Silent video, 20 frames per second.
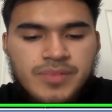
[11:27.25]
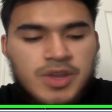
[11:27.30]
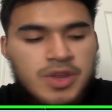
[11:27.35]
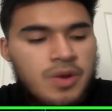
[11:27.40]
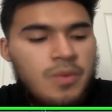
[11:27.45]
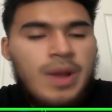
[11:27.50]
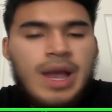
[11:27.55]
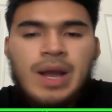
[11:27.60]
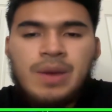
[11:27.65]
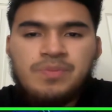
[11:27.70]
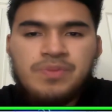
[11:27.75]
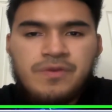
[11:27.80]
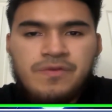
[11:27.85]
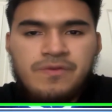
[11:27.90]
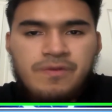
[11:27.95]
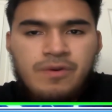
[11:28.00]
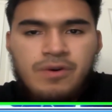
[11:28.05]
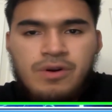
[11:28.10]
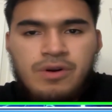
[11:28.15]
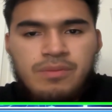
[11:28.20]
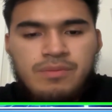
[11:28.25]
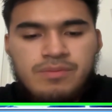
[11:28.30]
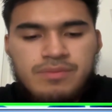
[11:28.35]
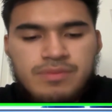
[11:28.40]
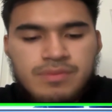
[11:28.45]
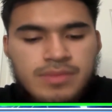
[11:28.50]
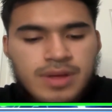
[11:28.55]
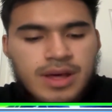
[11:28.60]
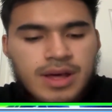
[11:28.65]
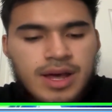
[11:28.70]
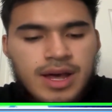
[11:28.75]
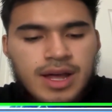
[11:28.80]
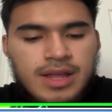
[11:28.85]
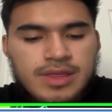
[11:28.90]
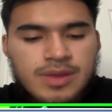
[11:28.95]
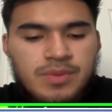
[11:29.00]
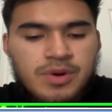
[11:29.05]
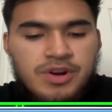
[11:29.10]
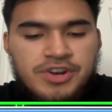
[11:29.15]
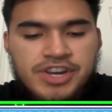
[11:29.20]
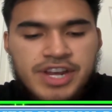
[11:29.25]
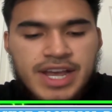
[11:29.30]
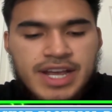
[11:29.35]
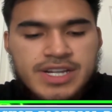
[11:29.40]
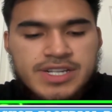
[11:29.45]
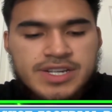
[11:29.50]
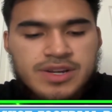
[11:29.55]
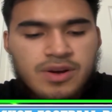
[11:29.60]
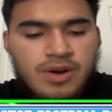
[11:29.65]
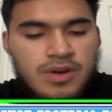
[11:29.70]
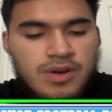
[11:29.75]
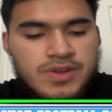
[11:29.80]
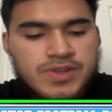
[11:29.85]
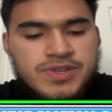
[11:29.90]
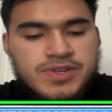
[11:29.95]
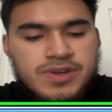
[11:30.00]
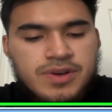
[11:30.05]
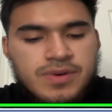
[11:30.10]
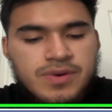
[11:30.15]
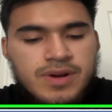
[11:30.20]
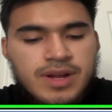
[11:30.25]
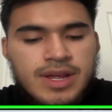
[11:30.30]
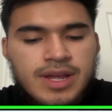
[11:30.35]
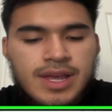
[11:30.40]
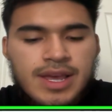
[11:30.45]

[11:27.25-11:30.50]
you know outperform uh, Lamar Jackson also,